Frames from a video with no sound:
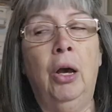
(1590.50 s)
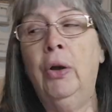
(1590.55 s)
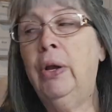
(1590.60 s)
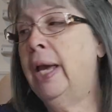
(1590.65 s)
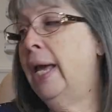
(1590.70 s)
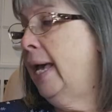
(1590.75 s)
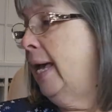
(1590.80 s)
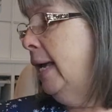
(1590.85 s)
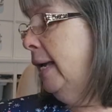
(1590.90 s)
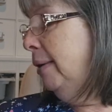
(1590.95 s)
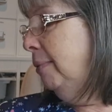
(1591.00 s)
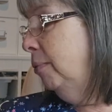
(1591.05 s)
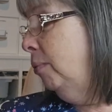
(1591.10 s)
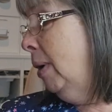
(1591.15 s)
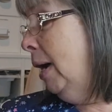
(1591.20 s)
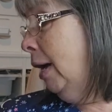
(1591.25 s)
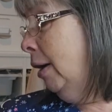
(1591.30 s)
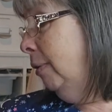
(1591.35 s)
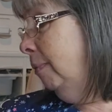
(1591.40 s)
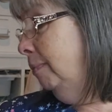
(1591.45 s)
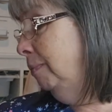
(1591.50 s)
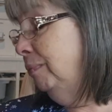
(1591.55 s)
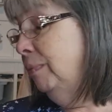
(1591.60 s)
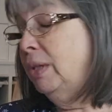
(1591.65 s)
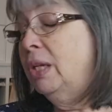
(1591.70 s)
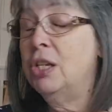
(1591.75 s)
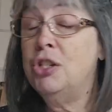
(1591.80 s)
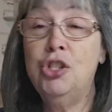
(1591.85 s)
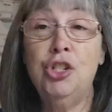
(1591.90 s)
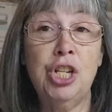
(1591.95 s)
Okay, well,
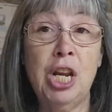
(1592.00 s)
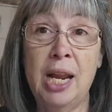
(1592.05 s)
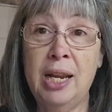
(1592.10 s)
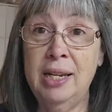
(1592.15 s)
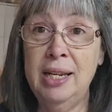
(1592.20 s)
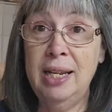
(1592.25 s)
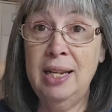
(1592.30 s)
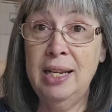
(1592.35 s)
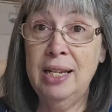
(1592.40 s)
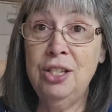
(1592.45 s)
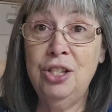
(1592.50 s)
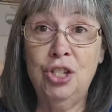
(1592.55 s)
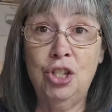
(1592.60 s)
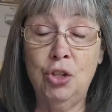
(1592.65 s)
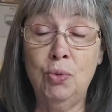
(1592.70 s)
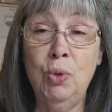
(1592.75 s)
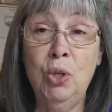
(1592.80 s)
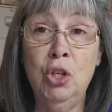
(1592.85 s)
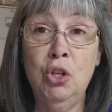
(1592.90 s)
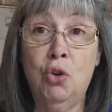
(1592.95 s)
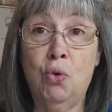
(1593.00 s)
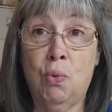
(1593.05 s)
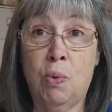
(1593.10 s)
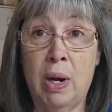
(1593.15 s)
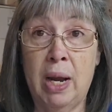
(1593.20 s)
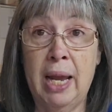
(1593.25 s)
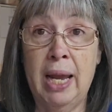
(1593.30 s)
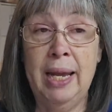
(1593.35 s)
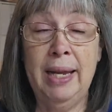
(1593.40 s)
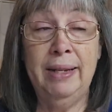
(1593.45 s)
Shandy is doing
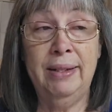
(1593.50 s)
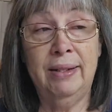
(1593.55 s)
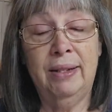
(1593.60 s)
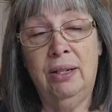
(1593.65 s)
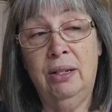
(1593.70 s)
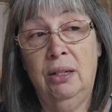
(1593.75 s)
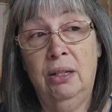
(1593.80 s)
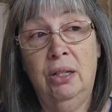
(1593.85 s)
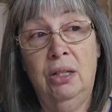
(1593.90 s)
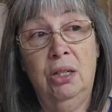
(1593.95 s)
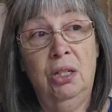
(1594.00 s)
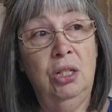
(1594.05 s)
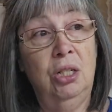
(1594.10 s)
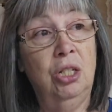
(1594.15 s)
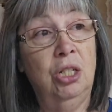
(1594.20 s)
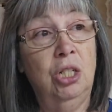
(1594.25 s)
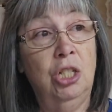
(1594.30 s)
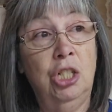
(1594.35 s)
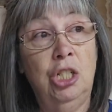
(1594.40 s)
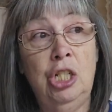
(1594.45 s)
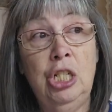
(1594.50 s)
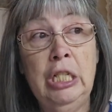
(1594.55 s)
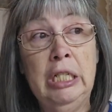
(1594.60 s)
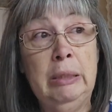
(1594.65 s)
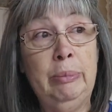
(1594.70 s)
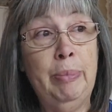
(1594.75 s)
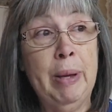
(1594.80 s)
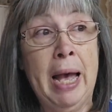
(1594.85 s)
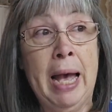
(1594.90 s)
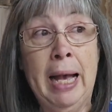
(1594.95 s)
great.
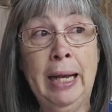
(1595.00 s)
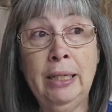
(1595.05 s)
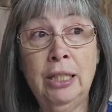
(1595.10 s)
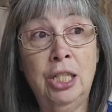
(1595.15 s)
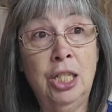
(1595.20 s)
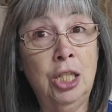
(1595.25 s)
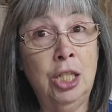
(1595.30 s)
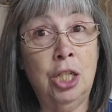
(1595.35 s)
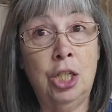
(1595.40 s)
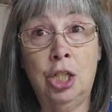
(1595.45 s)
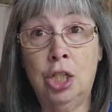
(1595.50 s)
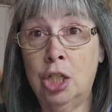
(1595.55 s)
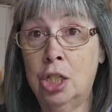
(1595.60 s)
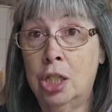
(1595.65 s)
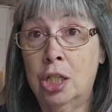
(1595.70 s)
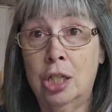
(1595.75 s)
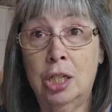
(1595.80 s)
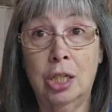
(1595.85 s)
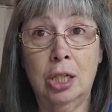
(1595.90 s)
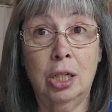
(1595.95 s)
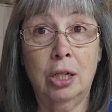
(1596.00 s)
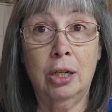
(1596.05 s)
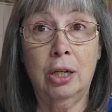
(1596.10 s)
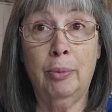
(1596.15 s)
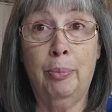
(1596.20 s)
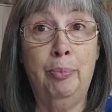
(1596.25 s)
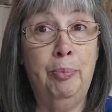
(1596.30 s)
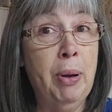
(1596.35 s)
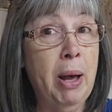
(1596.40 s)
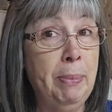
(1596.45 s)
She's back to the just
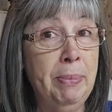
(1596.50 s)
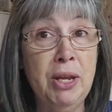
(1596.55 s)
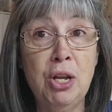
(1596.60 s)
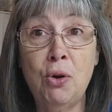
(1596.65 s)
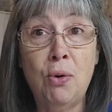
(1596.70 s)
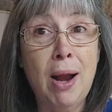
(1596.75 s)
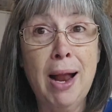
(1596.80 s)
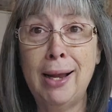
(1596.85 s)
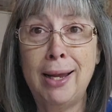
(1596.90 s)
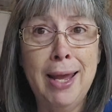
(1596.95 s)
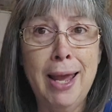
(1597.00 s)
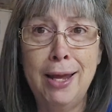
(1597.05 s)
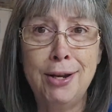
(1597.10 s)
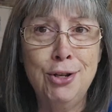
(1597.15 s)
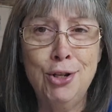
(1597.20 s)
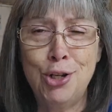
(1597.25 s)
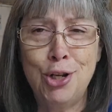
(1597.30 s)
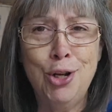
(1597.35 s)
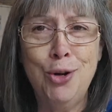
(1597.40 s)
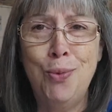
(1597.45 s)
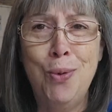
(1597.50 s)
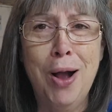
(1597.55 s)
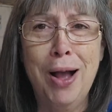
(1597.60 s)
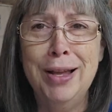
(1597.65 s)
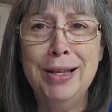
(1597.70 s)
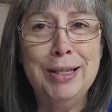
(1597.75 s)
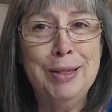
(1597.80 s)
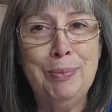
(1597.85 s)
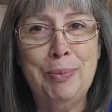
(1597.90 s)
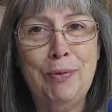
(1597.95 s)
puppy crackhead she
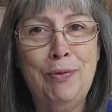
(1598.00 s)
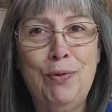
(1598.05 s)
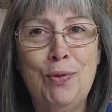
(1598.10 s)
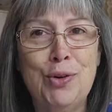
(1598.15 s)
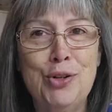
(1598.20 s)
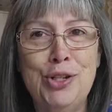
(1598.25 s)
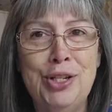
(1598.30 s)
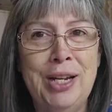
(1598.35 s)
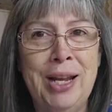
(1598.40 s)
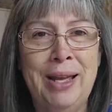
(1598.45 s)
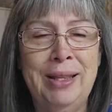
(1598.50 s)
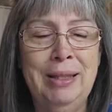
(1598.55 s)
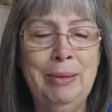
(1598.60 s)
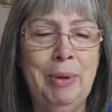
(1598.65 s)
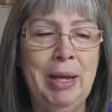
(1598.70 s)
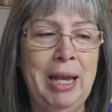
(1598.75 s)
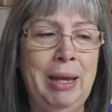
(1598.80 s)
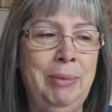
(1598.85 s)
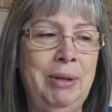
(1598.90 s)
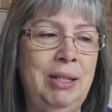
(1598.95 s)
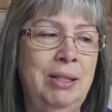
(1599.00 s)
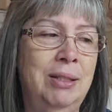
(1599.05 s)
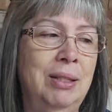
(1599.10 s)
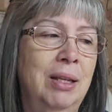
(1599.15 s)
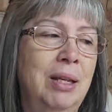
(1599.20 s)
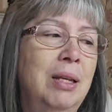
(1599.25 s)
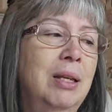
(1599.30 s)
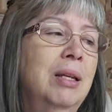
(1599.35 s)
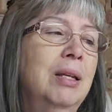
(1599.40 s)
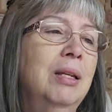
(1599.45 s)
was before she had the babies.
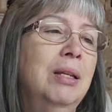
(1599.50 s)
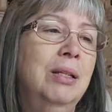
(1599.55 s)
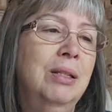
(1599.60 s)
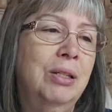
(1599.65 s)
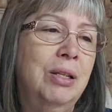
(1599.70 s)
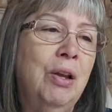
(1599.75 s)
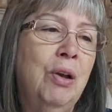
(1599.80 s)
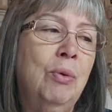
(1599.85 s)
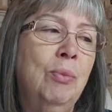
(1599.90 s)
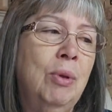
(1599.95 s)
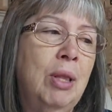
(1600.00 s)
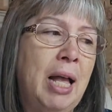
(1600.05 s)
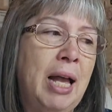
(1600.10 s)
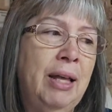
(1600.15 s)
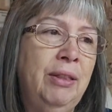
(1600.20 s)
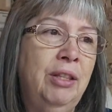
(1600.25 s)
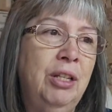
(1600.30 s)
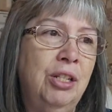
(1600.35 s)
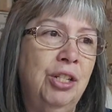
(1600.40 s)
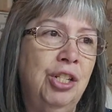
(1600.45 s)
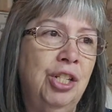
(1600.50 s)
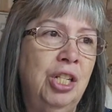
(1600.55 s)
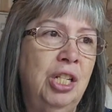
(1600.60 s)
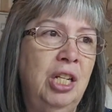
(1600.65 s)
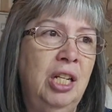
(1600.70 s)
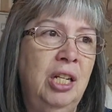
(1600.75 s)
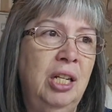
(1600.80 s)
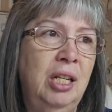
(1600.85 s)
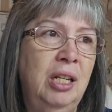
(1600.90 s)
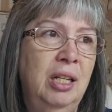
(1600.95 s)
So I'm glad that
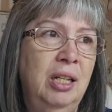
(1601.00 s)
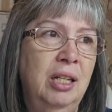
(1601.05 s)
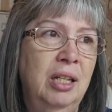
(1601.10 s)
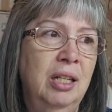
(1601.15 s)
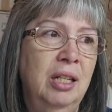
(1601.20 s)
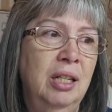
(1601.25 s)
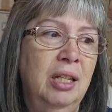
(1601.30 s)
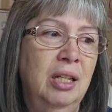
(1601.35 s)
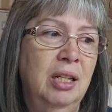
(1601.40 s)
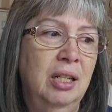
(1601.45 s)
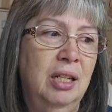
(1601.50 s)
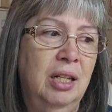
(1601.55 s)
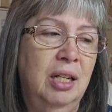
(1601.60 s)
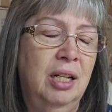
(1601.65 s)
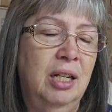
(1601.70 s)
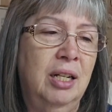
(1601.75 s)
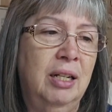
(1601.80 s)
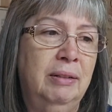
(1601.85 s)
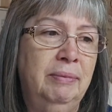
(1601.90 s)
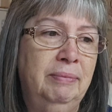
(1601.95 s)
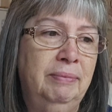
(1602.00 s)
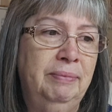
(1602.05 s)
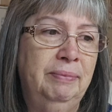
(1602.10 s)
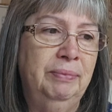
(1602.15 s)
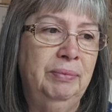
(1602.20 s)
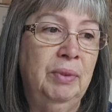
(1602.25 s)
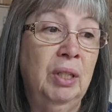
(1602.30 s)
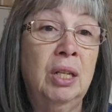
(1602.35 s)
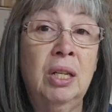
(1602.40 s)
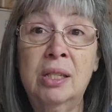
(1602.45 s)
she, um,
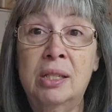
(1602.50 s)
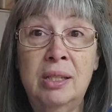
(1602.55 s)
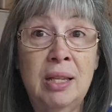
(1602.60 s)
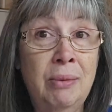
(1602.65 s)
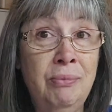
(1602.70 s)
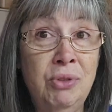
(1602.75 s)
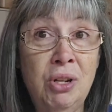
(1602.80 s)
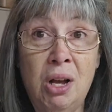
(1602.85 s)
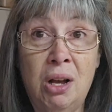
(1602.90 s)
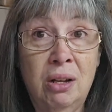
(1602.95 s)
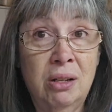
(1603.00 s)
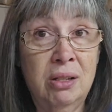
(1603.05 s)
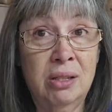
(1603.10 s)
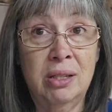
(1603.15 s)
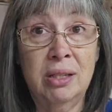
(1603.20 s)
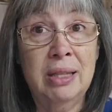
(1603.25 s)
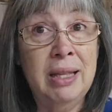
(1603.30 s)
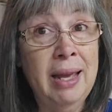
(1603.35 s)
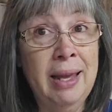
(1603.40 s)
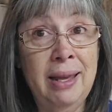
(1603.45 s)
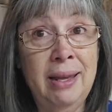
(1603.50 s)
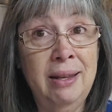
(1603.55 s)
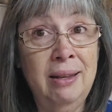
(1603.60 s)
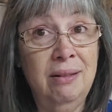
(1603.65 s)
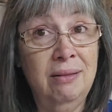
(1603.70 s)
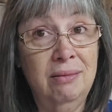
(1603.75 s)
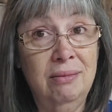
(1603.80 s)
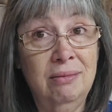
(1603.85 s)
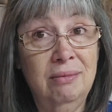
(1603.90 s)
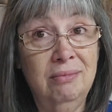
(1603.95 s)
because some dogs,
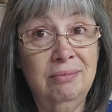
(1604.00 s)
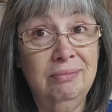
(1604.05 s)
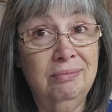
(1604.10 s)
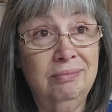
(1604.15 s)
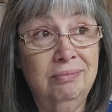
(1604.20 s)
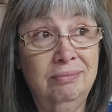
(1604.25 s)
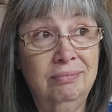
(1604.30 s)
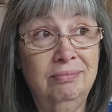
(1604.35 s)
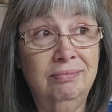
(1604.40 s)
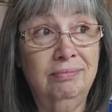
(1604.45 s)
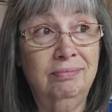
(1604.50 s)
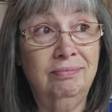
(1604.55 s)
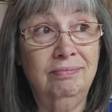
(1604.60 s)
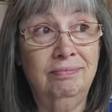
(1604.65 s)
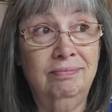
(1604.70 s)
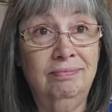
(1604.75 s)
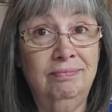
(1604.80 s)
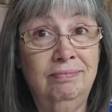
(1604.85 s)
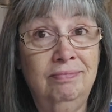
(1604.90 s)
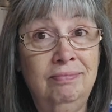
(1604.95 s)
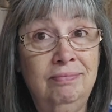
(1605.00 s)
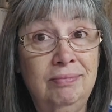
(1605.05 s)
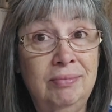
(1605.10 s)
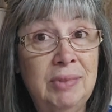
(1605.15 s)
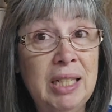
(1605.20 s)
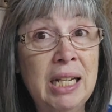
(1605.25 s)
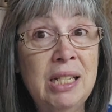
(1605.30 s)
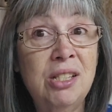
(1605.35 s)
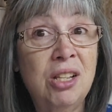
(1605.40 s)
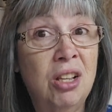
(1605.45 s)
they,
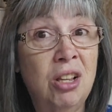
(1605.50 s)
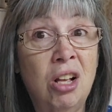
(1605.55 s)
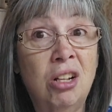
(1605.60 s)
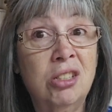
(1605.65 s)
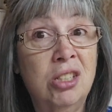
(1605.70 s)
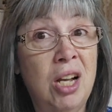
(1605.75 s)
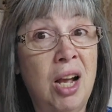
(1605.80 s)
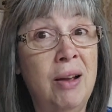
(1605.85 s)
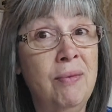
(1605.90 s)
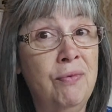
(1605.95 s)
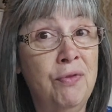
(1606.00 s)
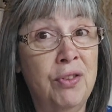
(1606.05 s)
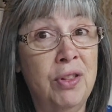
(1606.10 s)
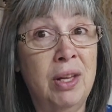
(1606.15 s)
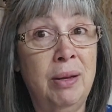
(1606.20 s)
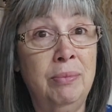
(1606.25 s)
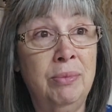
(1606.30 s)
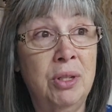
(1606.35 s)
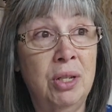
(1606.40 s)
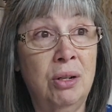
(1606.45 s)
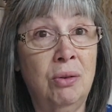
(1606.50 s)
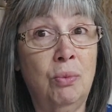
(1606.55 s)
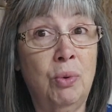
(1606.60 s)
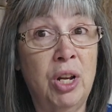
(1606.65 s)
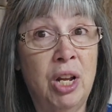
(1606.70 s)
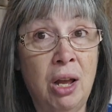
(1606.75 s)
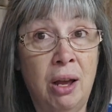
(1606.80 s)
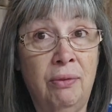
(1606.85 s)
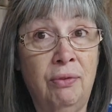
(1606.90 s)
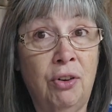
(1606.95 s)
takes a long time for them to
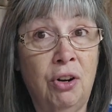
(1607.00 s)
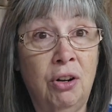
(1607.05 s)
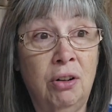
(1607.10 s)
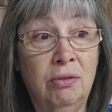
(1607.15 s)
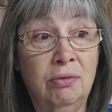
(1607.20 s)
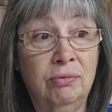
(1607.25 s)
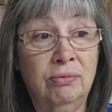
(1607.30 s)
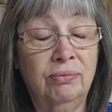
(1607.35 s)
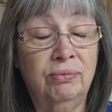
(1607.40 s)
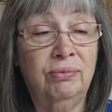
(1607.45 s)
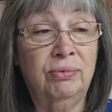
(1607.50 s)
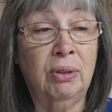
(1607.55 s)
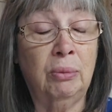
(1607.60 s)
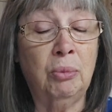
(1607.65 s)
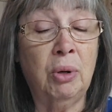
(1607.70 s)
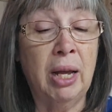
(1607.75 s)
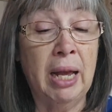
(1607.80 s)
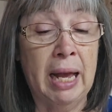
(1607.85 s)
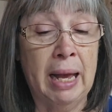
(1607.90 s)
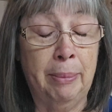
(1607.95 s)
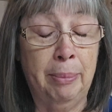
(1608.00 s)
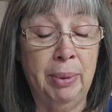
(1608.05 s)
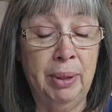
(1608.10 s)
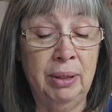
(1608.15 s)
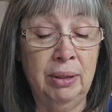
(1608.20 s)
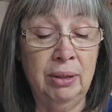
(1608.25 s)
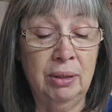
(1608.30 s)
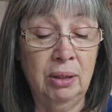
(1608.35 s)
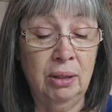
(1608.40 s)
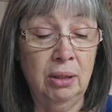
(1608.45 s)
recover from what
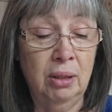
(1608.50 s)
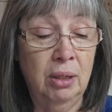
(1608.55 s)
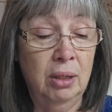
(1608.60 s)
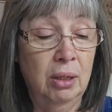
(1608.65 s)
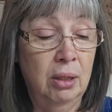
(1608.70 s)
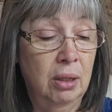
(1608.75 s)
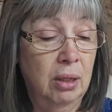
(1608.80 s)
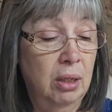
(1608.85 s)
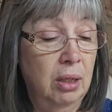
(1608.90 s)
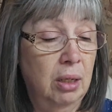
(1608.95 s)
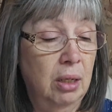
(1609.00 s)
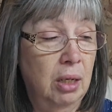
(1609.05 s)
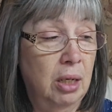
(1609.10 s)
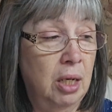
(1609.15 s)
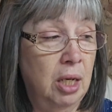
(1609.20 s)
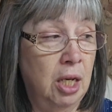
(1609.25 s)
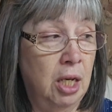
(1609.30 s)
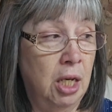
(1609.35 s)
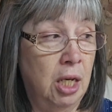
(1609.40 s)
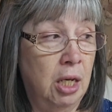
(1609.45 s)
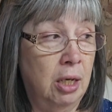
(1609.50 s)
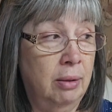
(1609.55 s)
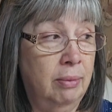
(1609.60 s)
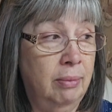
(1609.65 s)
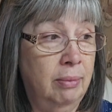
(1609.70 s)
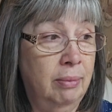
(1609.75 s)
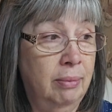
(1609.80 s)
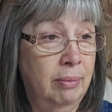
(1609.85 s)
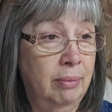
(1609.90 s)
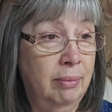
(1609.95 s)
happened.
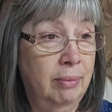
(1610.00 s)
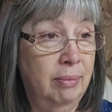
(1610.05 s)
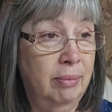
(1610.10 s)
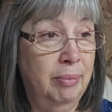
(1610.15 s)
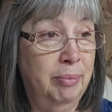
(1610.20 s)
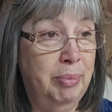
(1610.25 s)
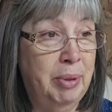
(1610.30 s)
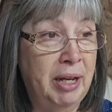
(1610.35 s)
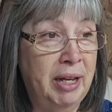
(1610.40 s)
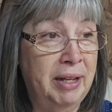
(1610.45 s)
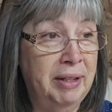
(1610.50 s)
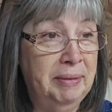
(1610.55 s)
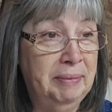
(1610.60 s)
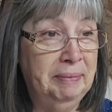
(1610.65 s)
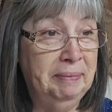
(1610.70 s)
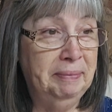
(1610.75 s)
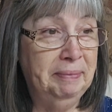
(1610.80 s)
Um, but